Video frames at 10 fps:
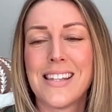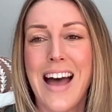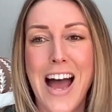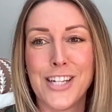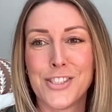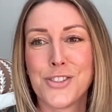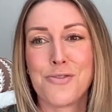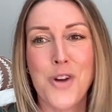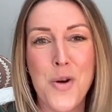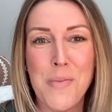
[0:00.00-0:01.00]
/
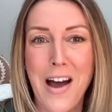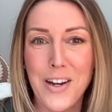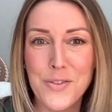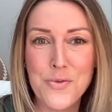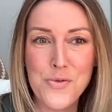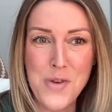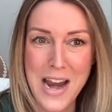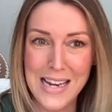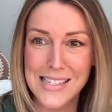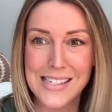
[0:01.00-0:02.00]
robot
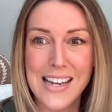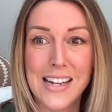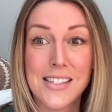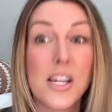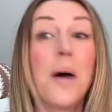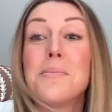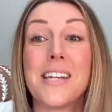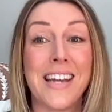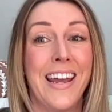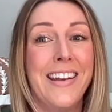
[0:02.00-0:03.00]
race that has come to
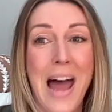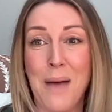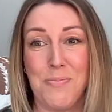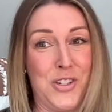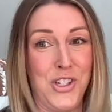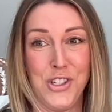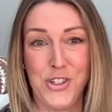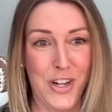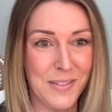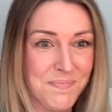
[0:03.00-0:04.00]
kidnap the
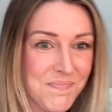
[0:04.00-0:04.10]
children.